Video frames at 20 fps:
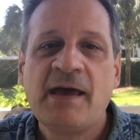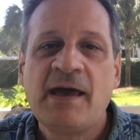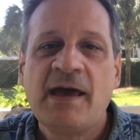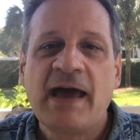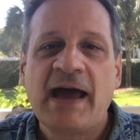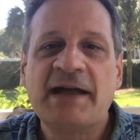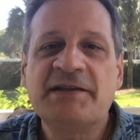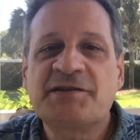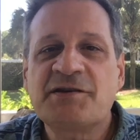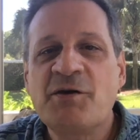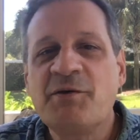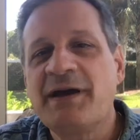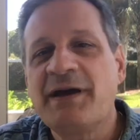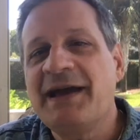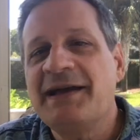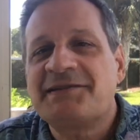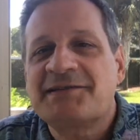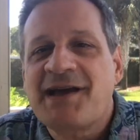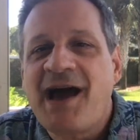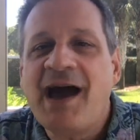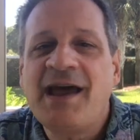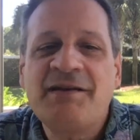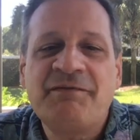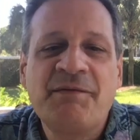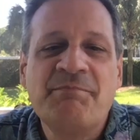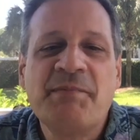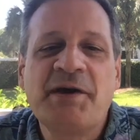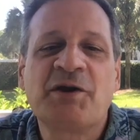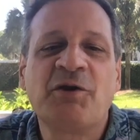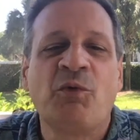And so it's kind of a
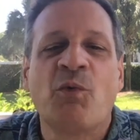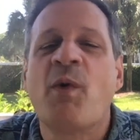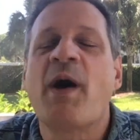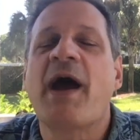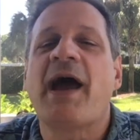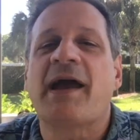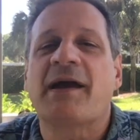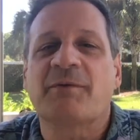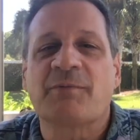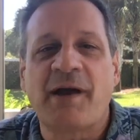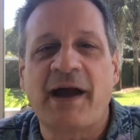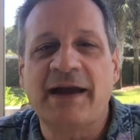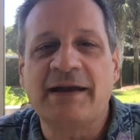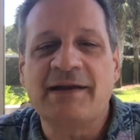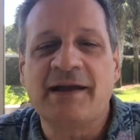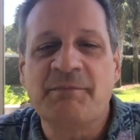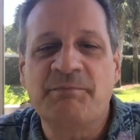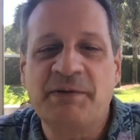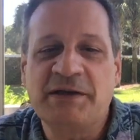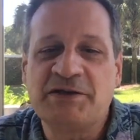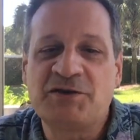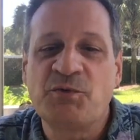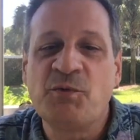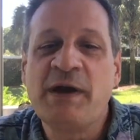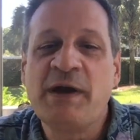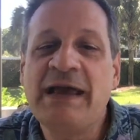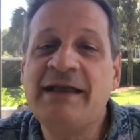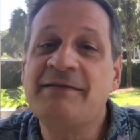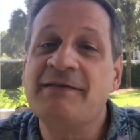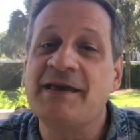middle way, right,
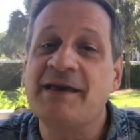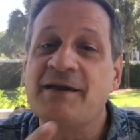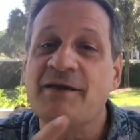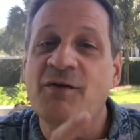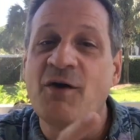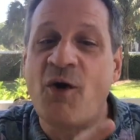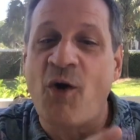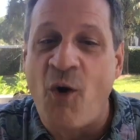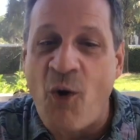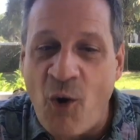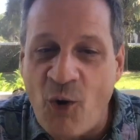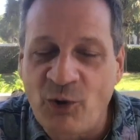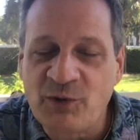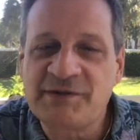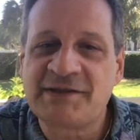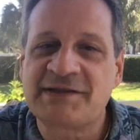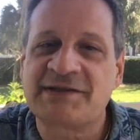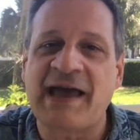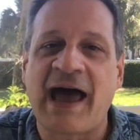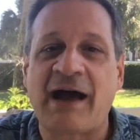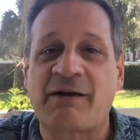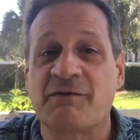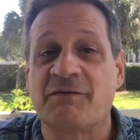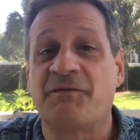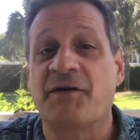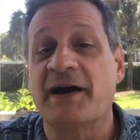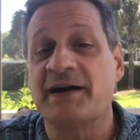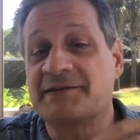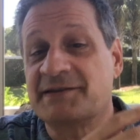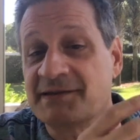between the old
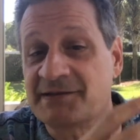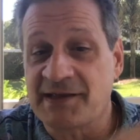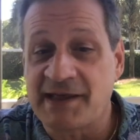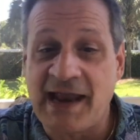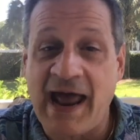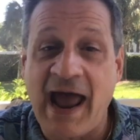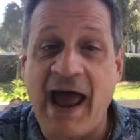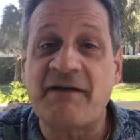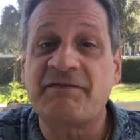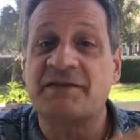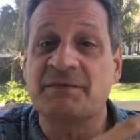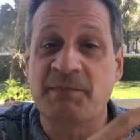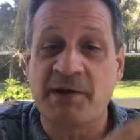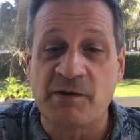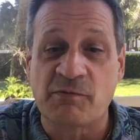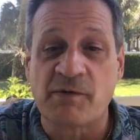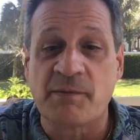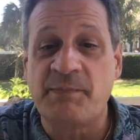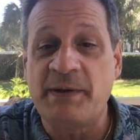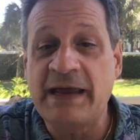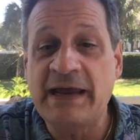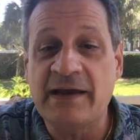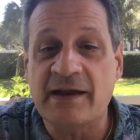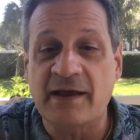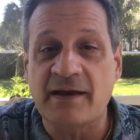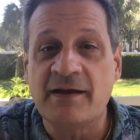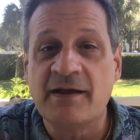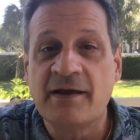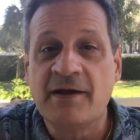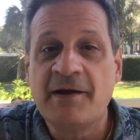sacrifices that have to be
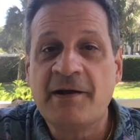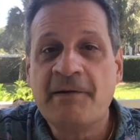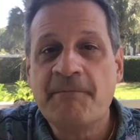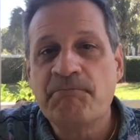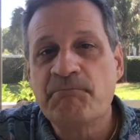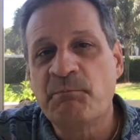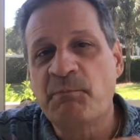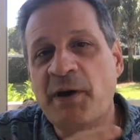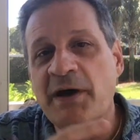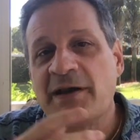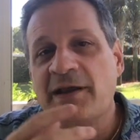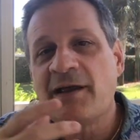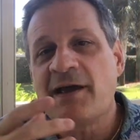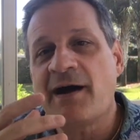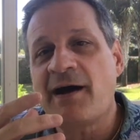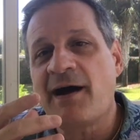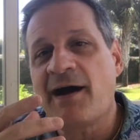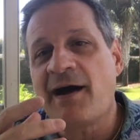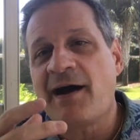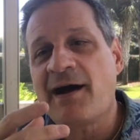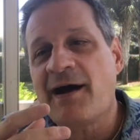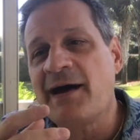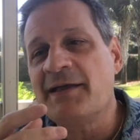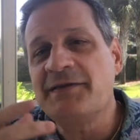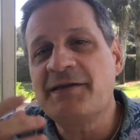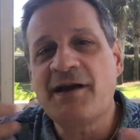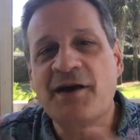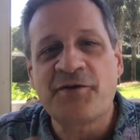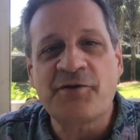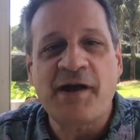repeated, but on
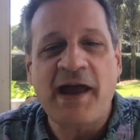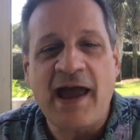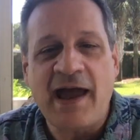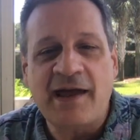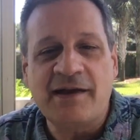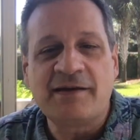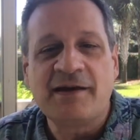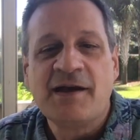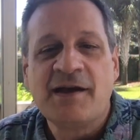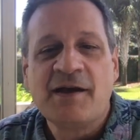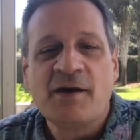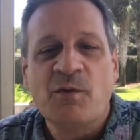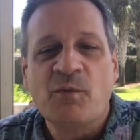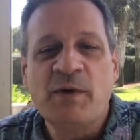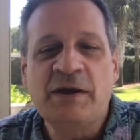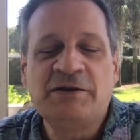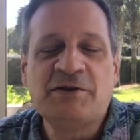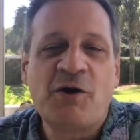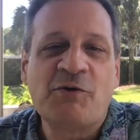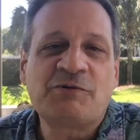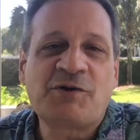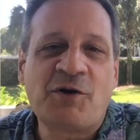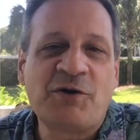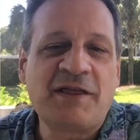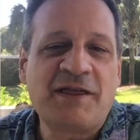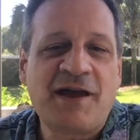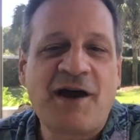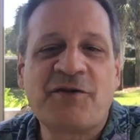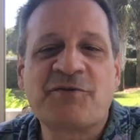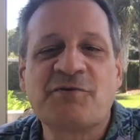the other hand, We don't go to
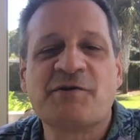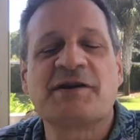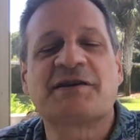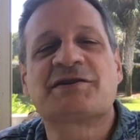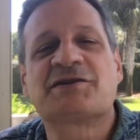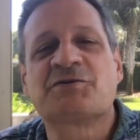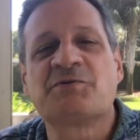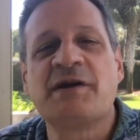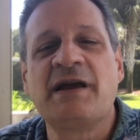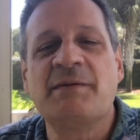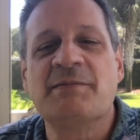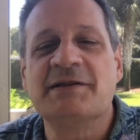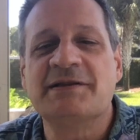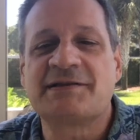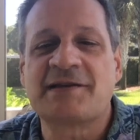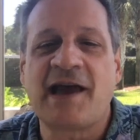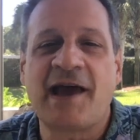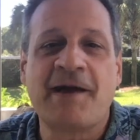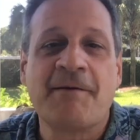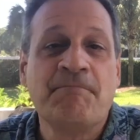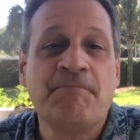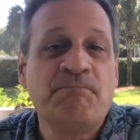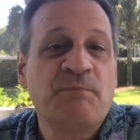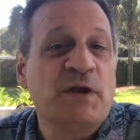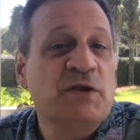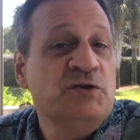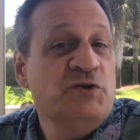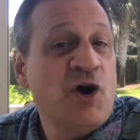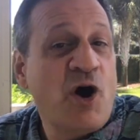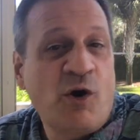the other extreme and say,
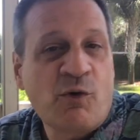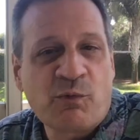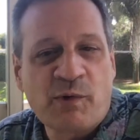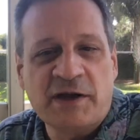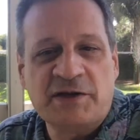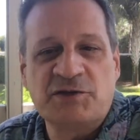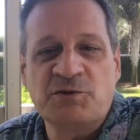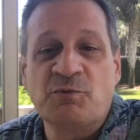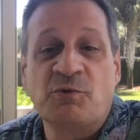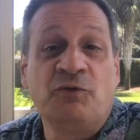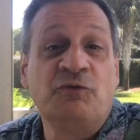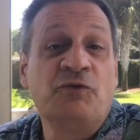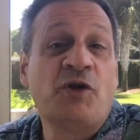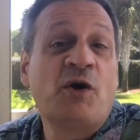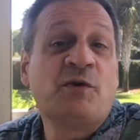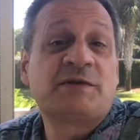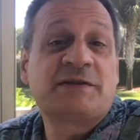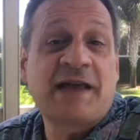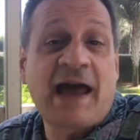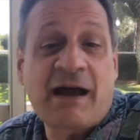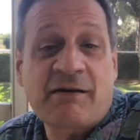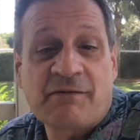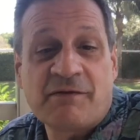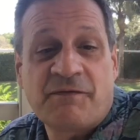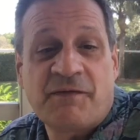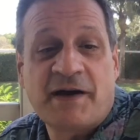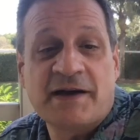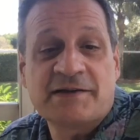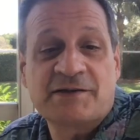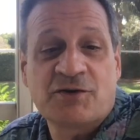no ritual, no
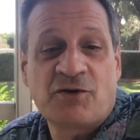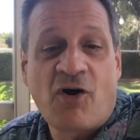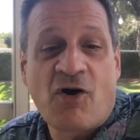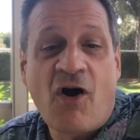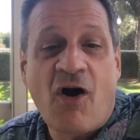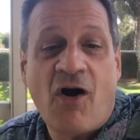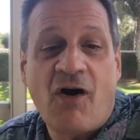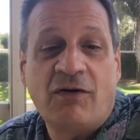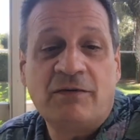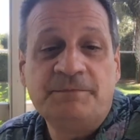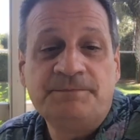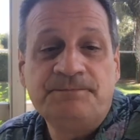sacrifice at all.